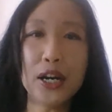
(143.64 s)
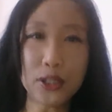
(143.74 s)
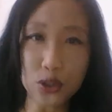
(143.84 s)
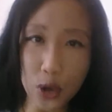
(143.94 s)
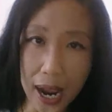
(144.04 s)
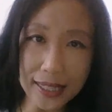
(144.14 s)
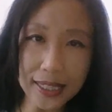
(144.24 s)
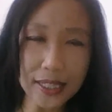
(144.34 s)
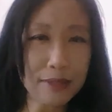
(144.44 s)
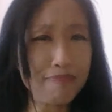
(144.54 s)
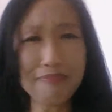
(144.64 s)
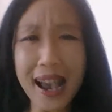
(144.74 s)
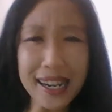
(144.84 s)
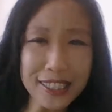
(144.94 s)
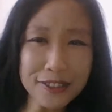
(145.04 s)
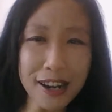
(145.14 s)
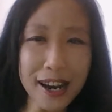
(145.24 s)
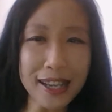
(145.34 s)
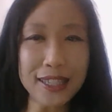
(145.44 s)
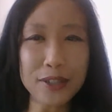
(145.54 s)
attracting,
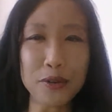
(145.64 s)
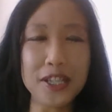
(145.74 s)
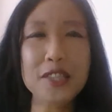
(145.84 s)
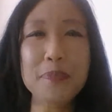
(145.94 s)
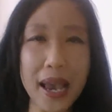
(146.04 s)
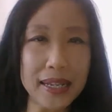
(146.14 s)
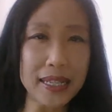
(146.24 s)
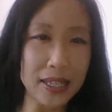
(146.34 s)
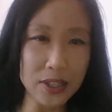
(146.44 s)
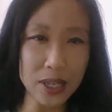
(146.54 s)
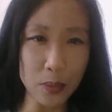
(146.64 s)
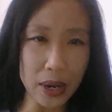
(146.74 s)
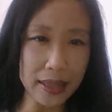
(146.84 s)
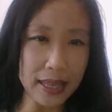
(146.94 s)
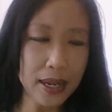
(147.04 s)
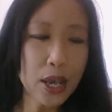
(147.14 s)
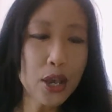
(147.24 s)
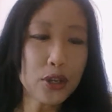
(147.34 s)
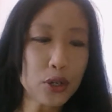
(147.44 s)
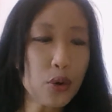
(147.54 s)
magnifying, or expanding in some way. Then
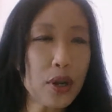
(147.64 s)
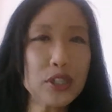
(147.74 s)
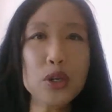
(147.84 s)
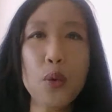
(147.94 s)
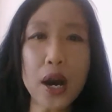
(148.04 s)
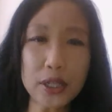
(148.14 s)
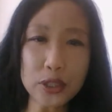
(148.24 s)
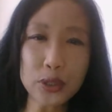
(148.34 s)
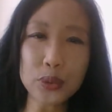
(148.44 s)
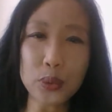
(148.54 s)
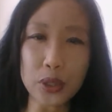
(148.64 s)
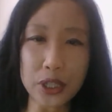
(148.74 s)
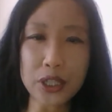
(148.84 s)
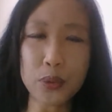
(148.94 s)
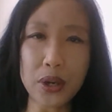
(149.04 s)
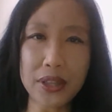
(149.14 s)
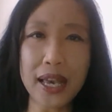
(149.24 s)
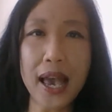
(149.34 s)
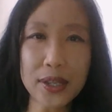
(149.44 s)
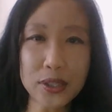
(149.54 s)
you're going to want to work with a
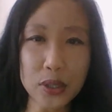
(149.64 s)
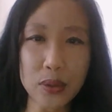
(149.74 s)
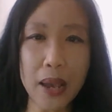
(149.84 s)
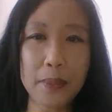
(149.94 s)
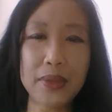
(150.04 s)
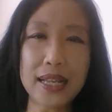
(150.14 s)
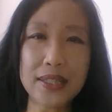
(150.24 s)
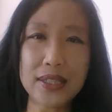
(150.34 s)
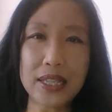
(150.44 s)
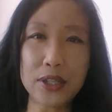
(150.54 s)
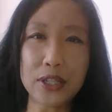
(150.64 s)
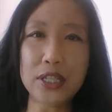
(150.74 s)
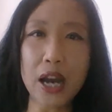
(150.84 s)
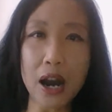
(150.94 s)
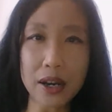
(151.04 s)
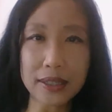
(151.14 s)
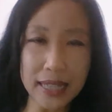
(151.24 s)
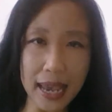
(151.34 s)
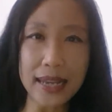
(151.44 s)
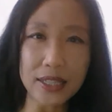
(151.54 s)
hexagram that's either
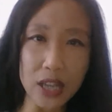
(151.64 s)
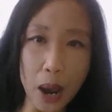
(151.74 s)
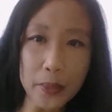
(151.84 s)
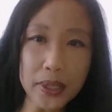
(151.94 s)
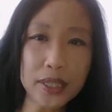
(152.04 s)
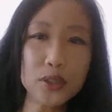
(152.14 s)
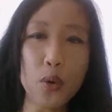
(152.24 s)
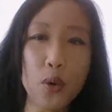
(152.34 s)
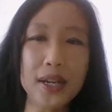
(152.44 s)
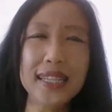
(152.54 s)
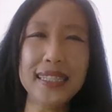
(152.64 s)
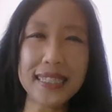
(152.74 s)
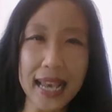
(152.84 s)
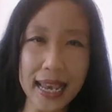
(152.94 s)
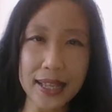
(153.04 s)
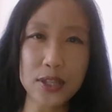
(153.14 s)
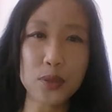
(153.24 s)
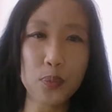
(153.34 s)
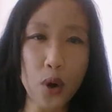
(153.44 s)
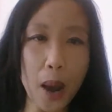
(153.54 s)
yang dominant or contains
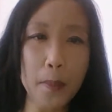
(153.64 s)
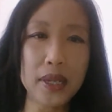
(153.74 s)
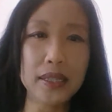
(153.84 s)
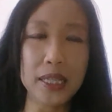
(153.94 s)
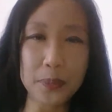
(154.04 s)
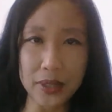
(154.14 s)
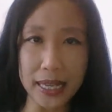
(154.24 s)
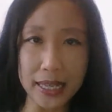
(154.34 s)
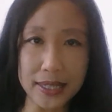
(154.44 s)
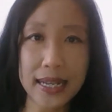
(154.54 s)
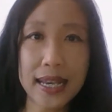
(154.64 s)
prominently placed